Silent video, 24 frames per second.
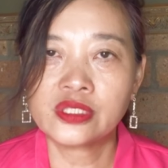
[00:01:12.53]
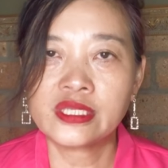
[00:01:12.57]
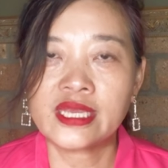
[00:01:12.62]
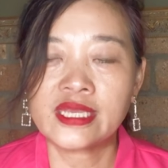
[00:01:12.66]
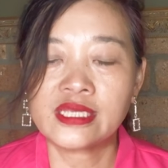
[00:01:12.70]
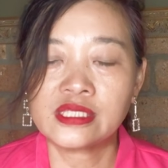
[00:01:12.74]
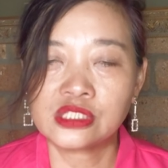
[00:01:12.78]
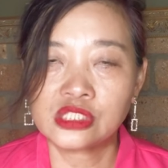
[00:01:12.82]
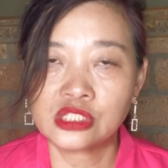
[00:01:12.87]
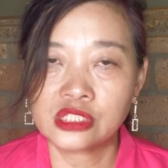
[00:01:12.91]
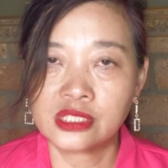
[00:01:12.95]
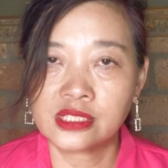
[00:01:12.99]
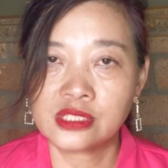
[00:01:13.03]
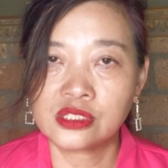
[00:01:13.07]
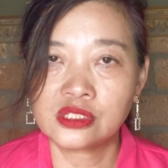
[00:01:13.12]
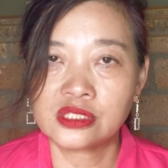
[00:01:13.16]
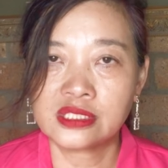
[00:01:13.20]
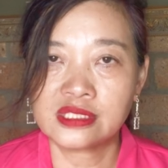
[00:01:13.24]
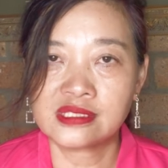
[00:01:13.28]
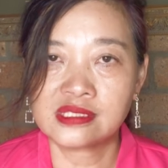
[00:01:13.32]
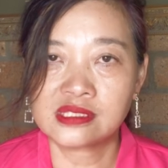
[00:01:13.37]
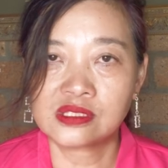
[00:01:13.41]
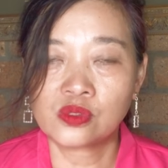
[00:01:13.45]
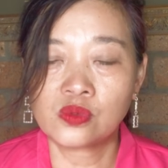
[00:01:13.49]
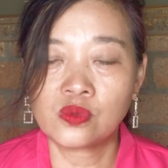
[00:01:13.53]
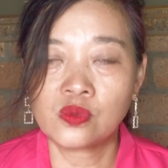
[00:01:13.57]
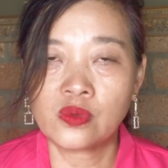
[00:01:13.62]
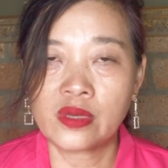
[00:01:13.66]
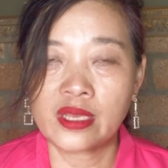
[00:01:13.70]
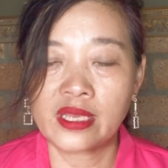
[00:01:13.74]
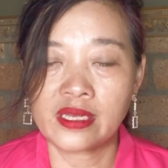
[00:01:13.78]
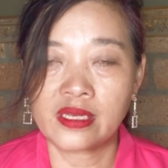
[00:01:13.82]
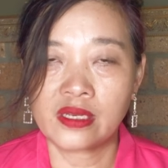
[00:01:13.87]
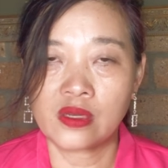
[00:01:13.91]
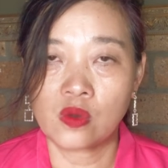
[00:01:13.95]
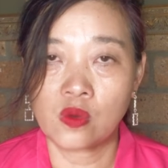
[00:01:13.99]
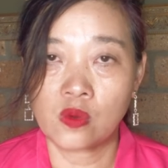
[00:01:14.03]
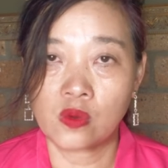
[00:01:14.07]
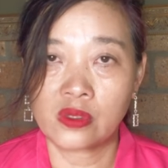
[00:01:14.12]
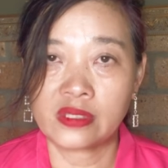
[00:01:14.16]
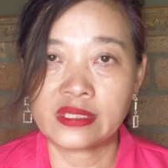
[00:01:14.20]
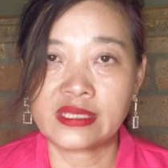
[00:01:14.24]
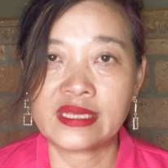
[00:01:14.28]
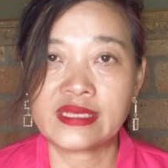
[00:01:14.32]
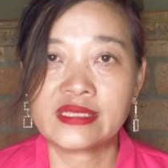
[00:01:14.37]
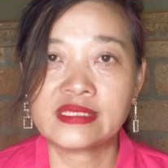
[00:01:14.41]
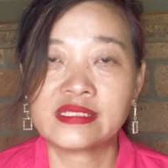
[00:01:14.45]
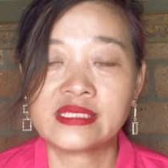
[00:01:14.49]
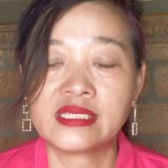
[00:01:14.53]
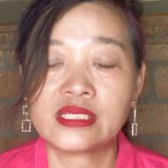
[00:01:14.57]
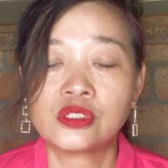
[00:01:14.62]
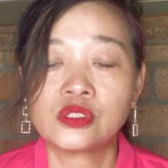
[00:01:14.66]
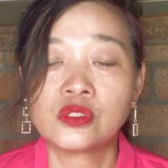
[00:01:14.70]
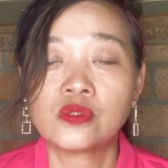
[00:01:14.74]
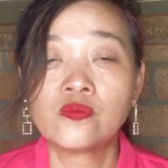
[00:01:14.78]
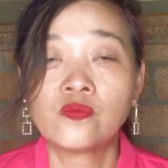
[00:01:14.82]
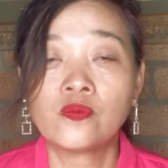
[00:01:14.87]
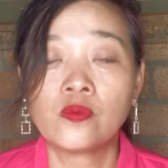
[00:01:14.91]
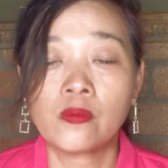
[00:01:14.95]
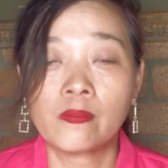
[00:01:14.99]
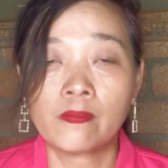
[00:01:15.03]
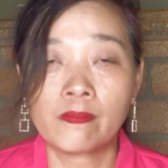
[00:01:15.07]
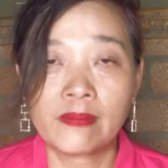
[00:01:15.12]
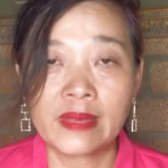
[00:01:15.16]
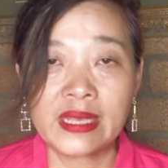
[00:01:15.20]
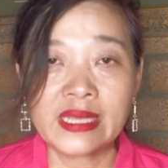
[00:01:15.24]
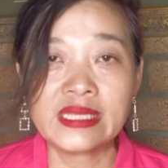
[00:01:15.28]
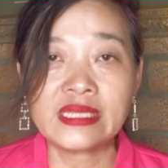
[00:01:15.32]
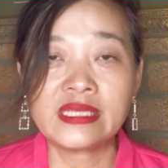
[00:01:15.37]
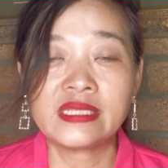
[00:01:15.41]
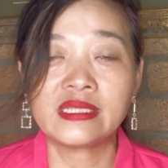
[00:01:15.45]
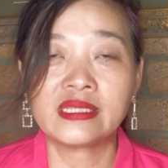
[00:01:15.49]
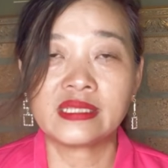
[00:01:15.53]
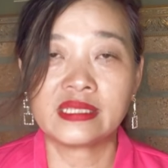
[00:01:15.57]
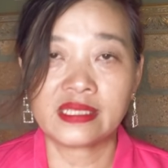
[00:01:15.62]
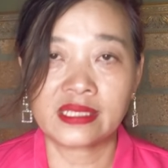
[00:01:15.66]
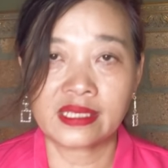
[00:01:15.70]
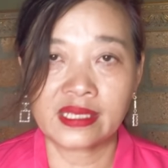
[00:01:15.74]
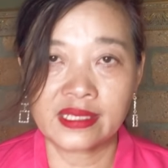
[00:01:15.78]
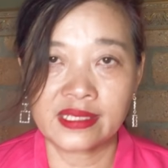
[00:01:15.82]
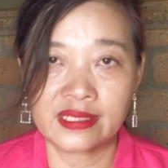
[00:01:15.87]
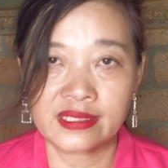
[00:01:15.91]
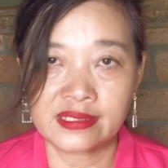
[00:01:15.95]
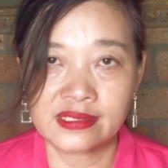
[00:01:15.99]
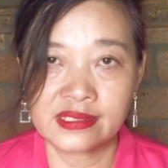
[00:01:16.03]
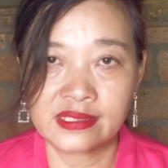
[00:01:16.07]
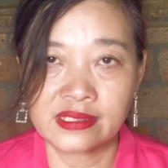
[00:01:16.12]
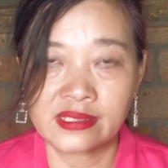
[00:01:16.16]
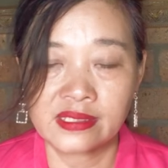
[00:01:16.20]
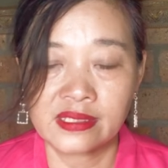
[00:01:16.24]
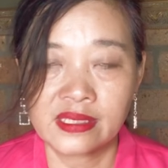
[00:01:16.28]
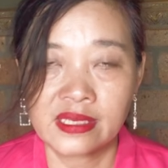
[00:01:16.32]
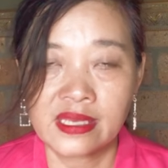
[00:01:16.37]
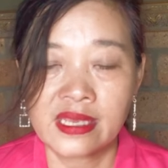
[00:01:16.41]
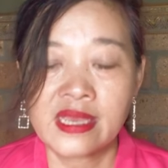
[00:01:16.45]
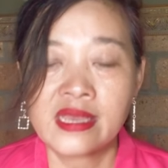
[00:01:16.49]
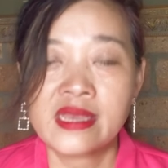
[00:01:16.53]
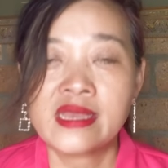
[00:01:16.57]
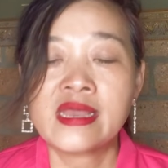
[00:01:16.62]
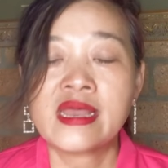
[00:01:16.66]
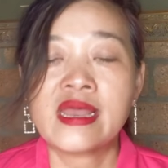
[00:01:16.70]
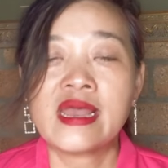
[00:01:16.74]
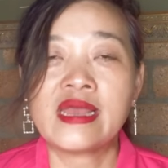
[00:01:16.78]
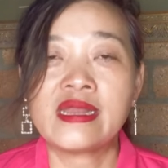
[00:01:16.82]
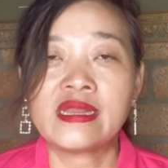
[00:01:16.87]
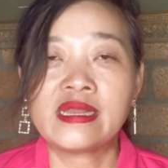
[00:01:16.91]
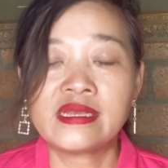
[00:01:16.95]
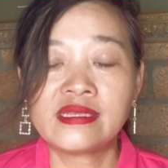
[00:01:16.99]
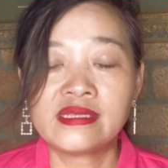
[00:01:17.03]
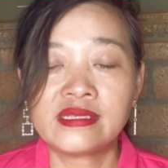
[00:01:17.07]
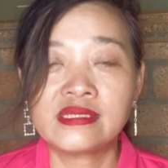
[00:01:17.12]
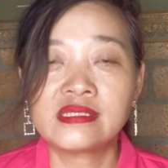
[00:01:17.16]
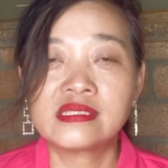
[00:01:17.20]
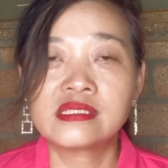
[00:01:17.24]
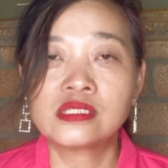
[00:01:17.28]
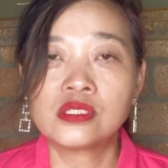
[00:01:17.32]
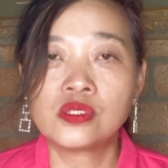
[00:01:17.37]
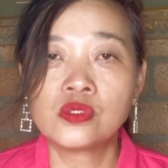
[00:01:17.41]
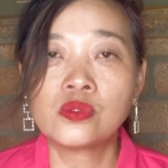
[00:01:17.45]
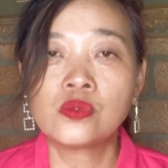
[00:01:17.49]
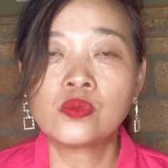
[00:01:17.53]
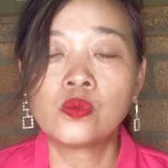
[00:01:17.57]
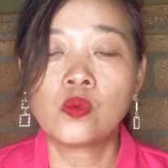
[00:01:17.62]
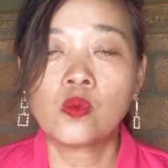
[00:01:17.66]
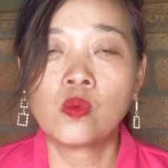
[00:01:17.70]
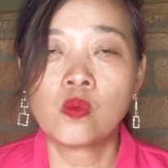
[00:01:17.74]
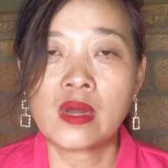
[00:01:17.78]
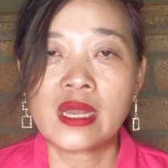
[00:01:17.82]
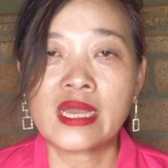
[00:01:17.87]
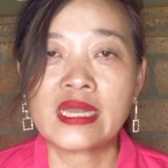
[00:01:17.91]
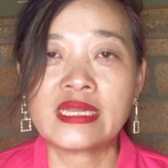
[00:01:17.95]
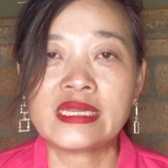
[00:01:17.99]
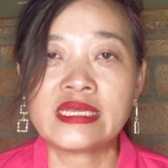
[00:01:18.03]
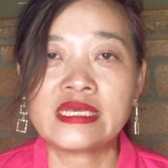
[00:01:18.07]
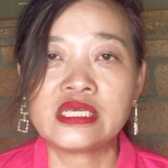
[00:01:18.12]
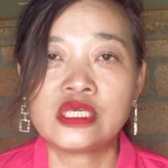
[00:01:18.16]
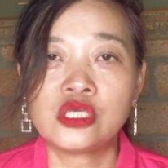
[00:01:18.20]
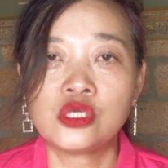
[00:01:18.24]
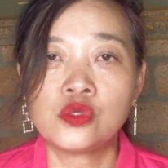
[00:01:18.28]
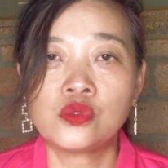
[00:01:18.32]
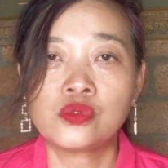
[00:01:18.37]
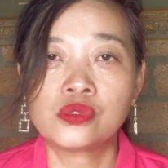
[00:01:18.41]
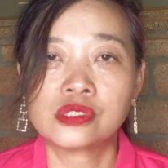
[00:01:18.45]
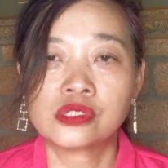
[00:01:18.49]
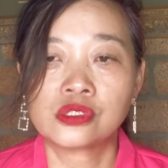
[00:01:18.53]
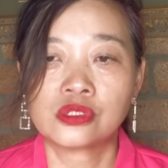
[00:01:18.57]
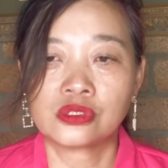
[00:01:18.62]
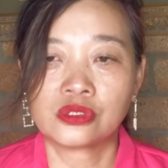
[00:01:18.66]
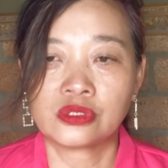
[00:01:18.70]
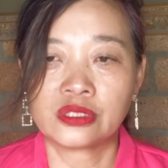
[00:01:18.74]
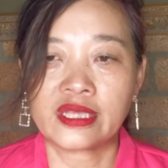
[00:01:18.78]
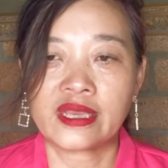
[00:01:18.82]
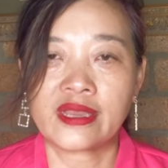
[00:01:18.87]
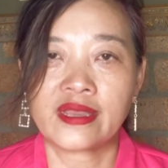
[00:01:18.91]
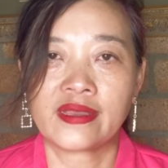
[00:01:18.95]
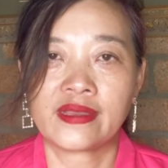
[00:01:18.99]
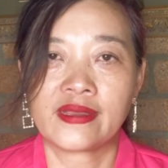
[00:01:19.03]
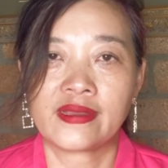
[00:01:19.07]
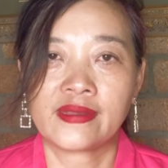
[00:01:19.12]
and change in school and organization for many decades, and it is still widely used today.